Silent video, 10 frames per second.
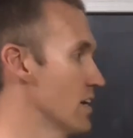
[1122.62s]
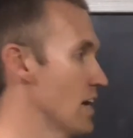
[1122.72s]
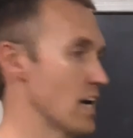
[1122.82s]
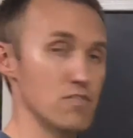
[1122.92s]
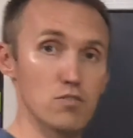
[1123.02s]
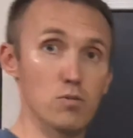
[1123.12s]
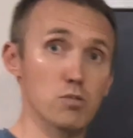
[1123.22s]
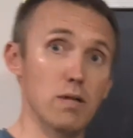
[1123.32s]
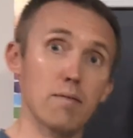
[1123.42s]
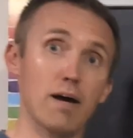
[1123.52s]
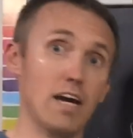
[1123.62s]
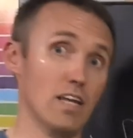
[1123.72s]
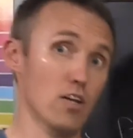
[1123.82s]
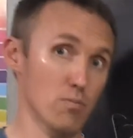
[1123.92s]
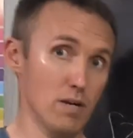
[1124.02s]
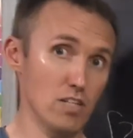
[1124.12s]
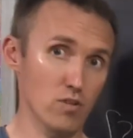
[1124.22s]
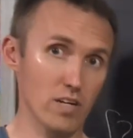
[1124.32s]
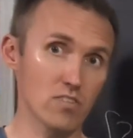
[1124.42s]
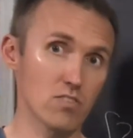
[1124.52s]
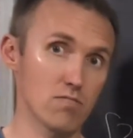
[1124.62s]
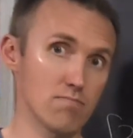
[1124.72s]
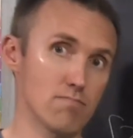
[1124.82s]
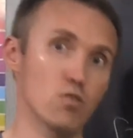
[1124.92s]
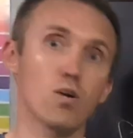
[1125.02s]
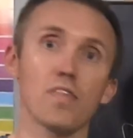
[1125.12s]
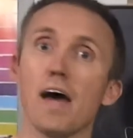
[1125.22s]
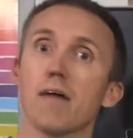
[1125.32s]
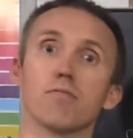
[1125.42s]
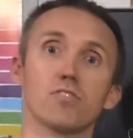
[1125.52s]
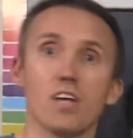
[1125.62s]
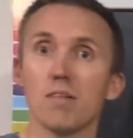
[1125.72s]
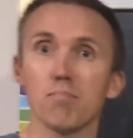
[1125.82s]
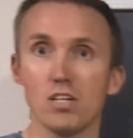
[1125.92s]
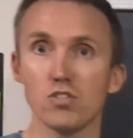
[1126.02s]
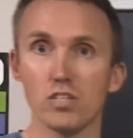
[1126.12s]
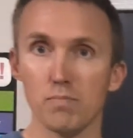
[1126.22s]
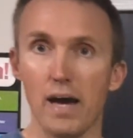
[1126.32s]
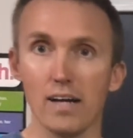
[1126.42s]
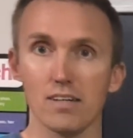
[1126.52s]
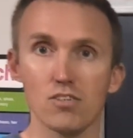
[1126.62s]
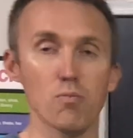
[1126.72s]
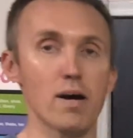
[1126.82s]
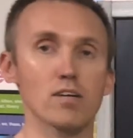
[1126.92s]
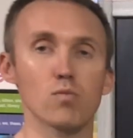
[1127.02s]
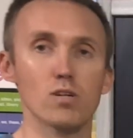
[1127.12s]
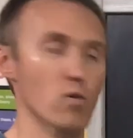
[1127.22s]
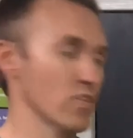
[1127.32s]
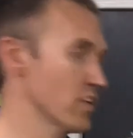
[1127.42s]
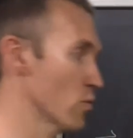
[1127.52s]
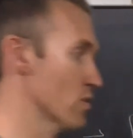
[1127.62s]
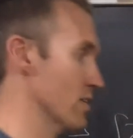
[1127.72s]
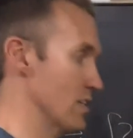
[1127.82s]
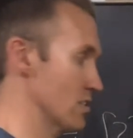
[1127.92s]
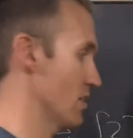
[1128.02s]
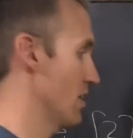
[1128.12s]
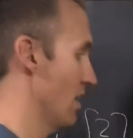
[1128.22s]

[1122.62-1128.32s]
And if you multiply it by any other matrix, you get that same matrix back, no matter what the order is.